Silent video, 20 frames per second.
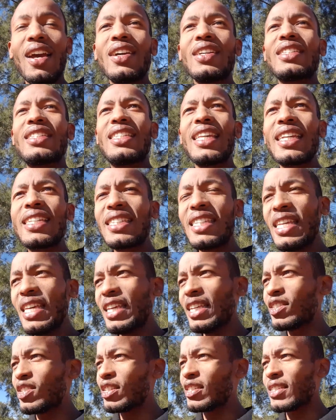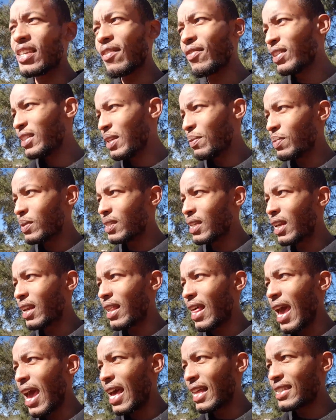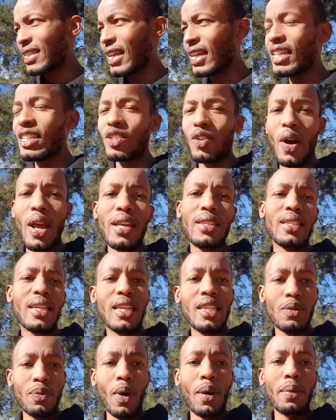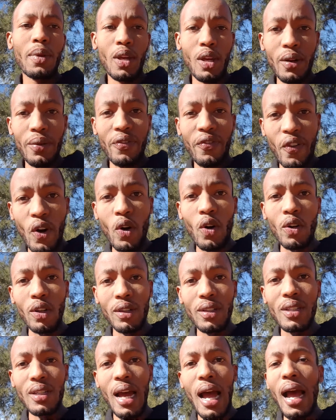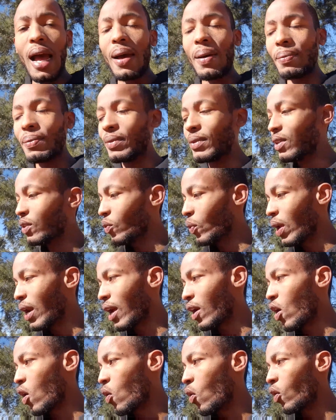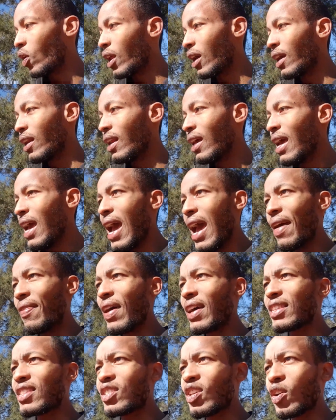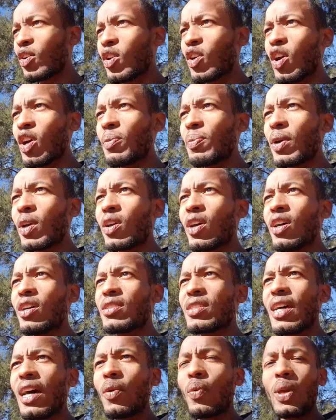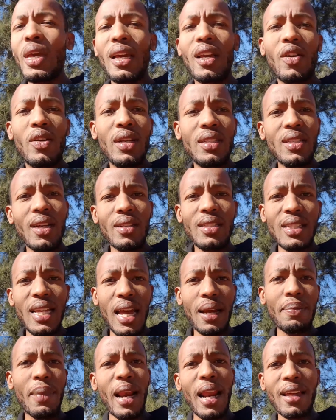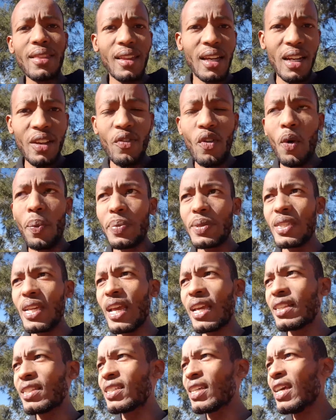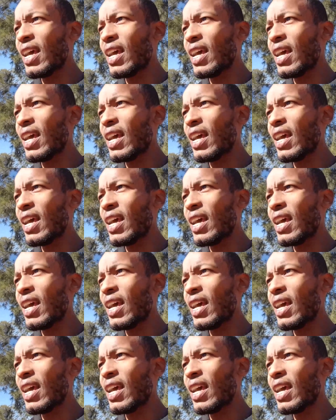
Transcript: 60 to 70% of the hands that he's raising, he's probably going to fold when I go all in. And that's so good, because we increase our stack by like 34%.